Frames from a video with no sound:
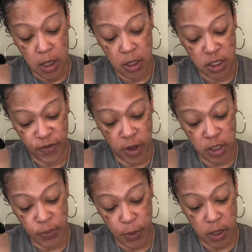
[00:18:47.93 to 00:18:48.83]
This
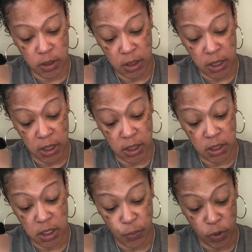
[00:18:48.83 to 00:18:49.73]
false person is
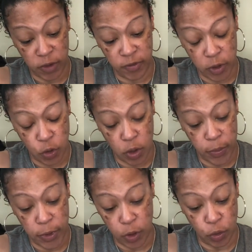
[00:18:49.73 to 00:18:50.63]
this privileged
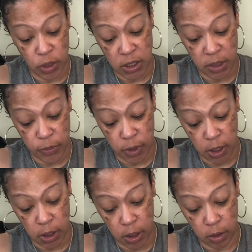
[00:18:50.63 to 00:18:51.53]
woman who did something
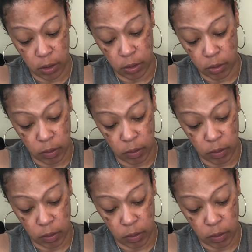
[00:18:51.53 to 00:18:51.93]
illegal.